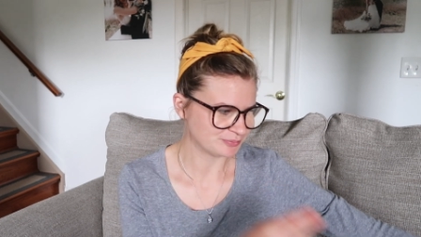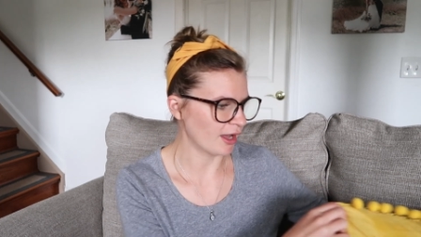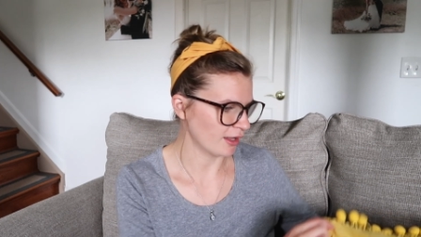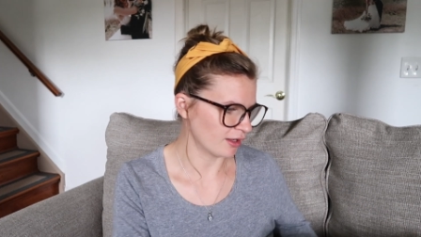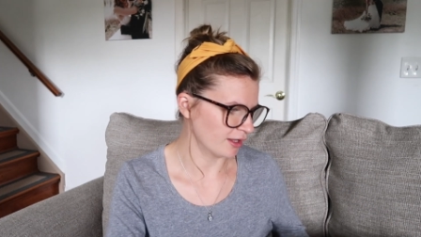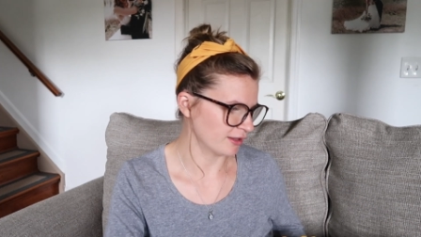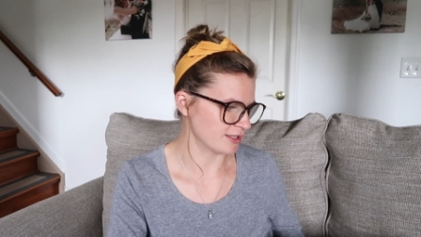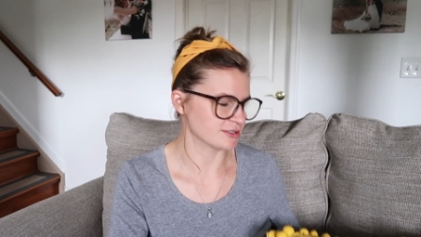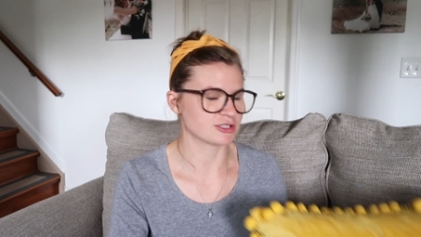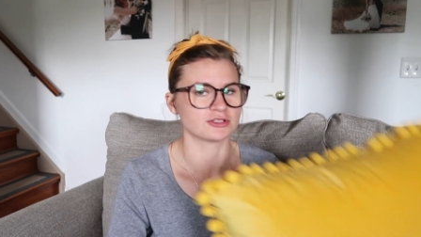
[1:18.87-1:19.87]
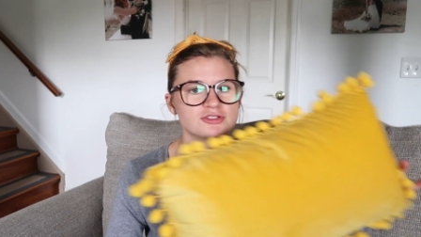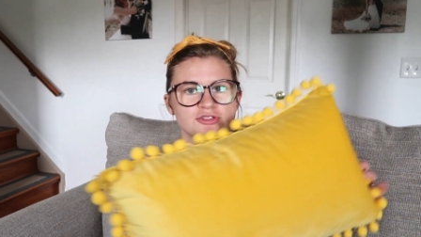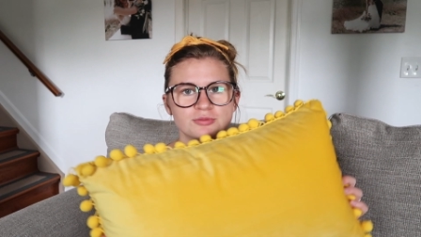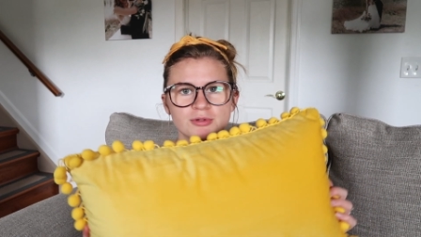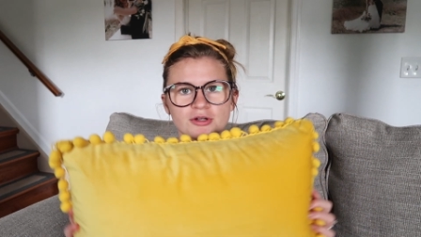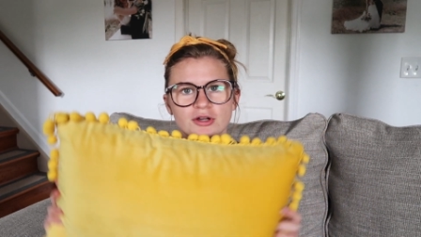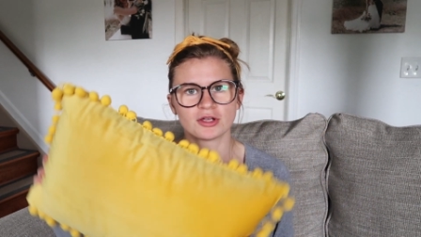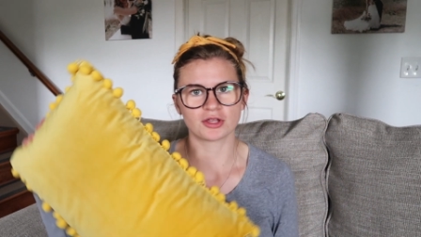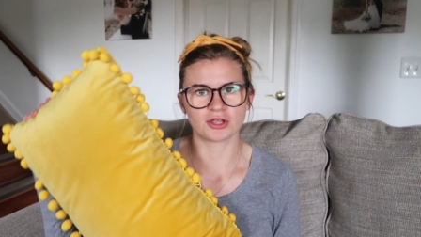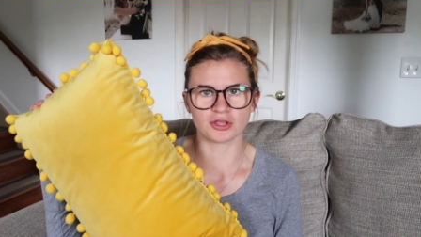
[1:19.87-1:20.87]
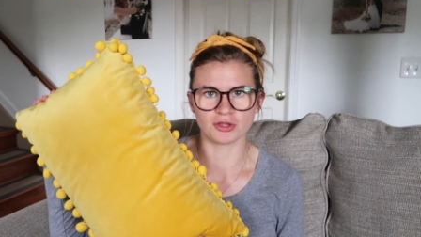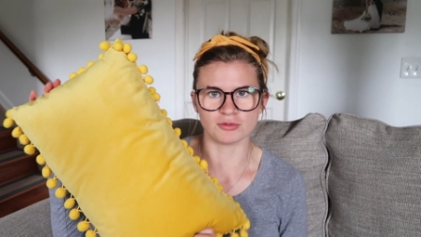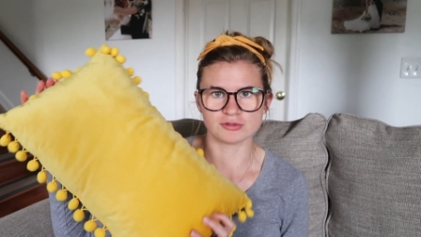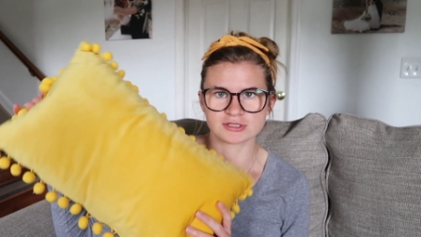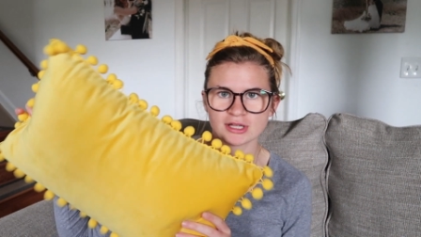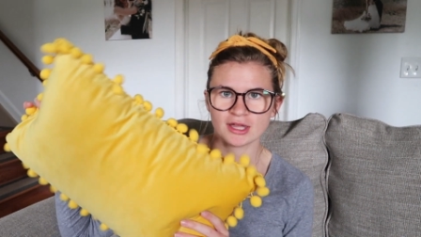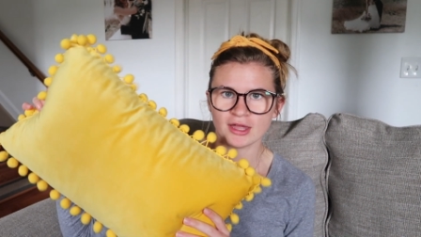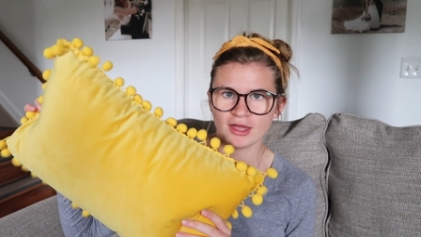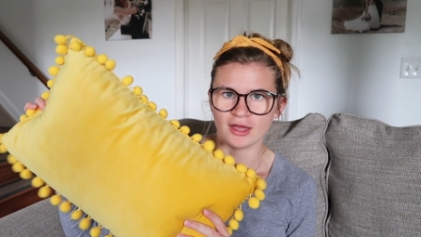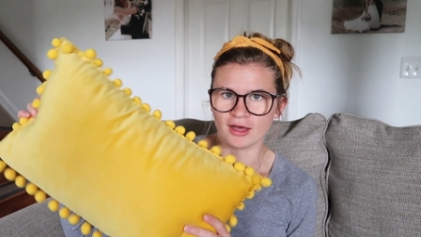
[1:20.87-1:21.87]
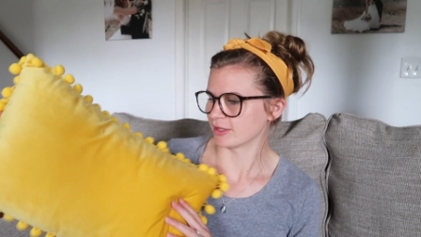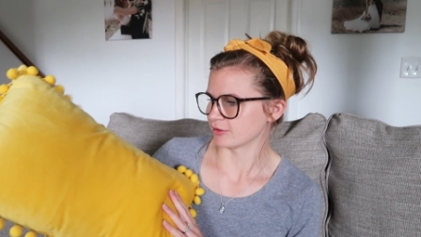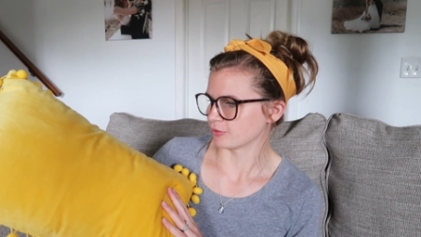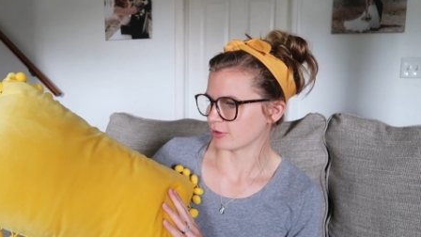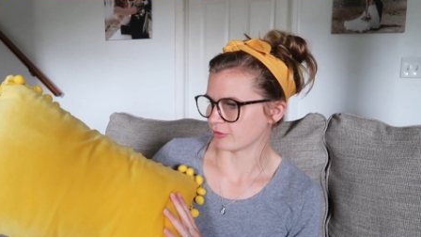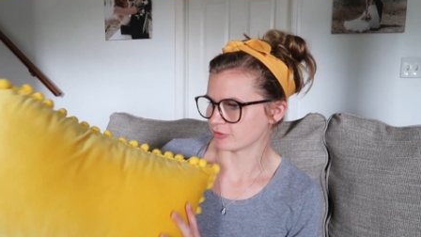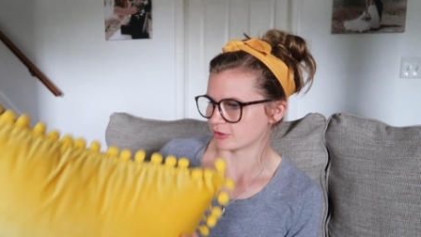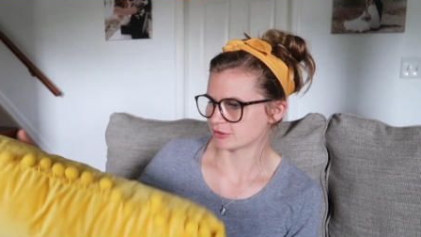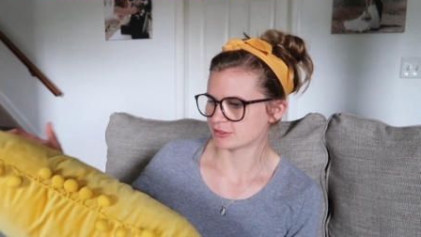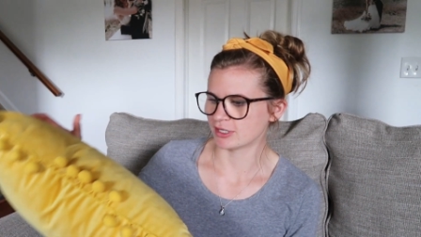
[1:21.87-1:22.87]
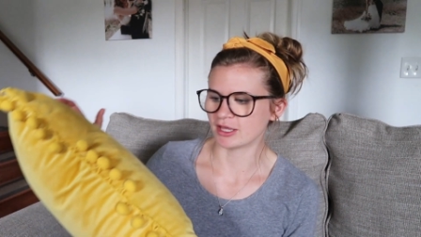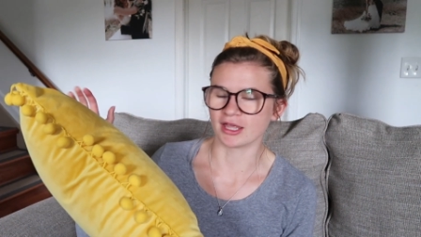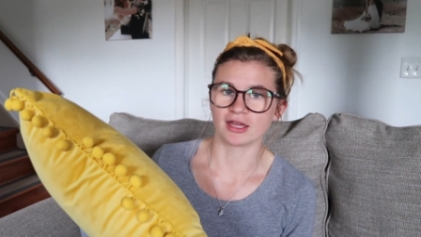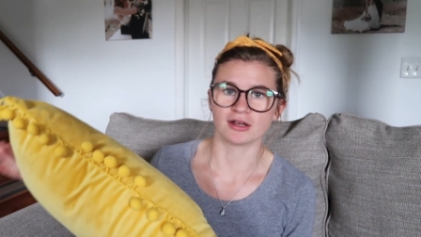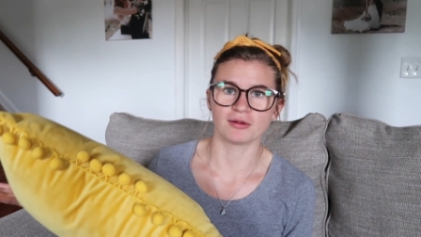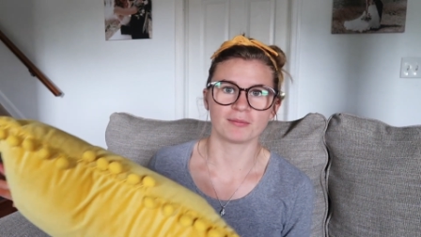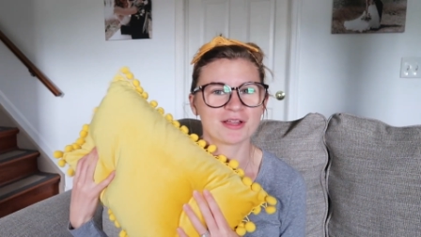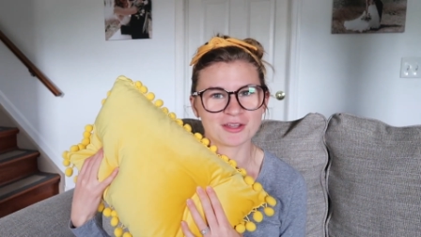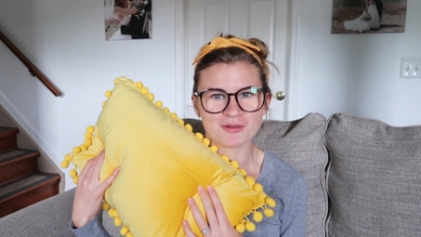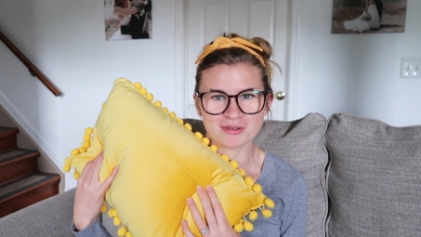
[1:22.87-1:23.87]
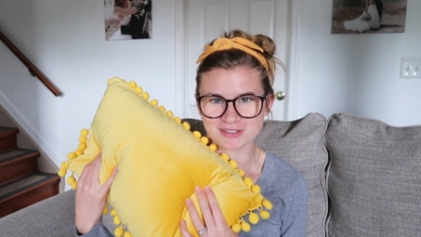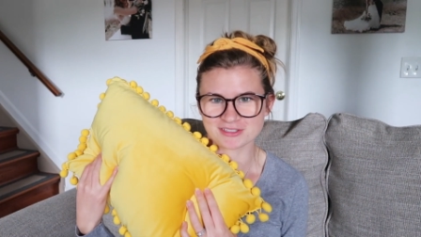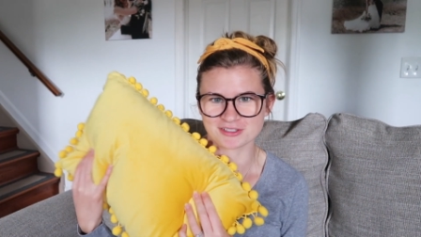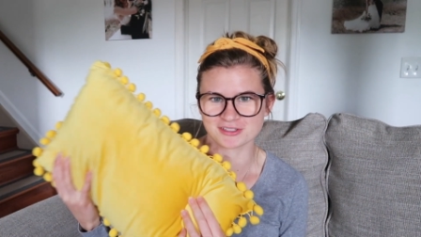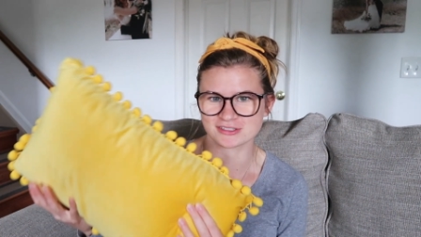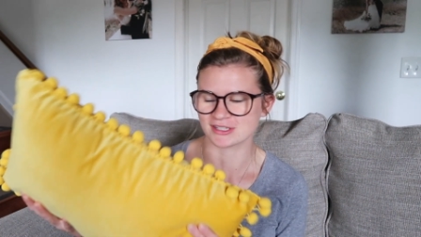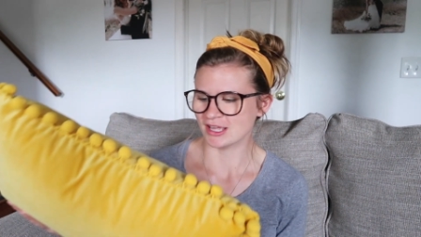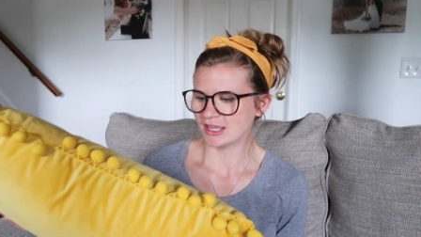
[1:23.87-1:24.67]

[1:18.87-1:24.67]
I got these super cute pillow covers and pillow inserts.